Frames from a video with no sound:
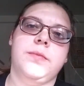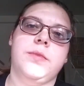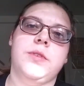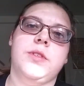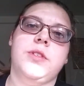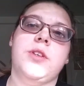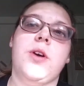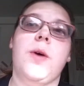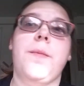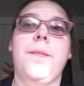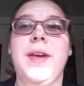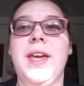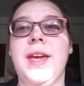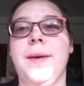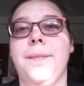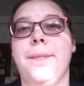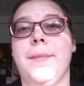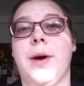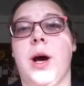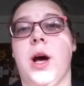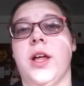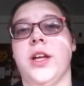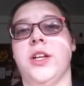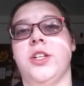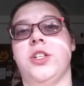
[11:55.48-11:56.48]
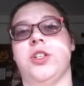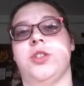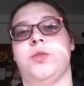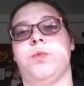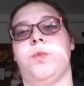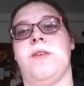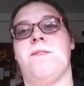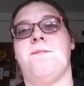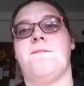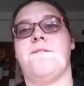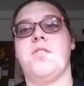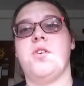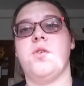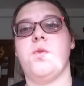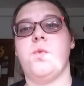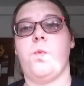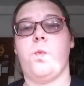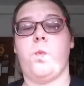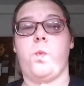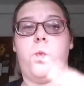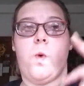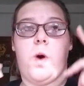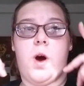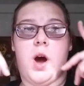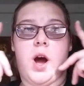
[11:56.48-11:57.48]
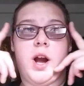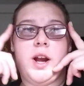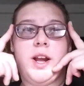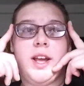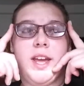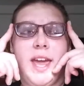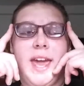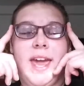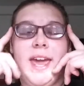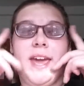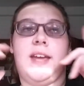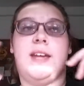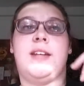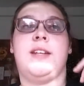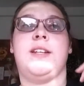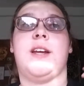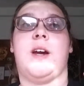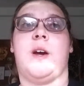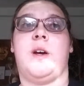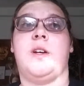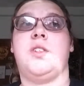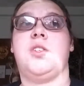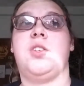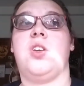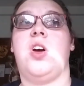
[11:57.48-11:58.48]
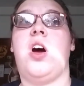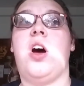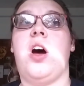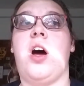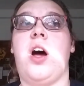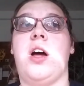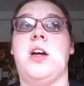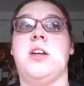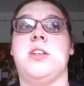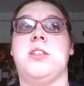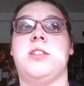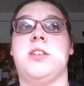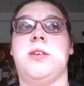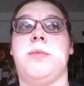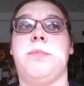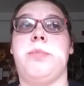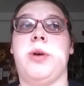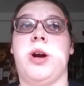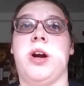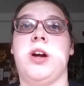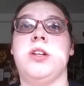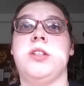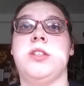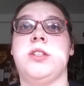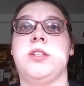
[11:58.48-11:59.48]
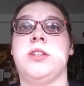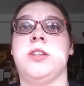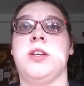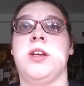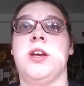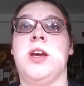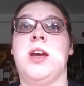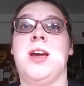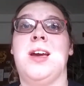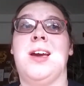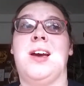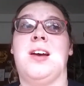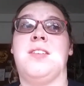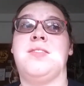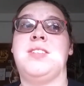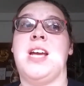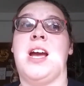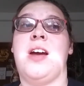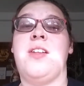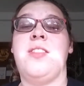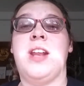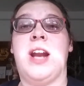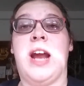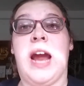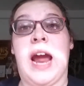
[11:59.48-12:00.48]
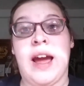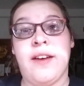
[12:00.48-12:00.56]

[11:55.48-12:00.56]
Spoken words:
So me and Molly just went for a walk, and I saw some parts of town that I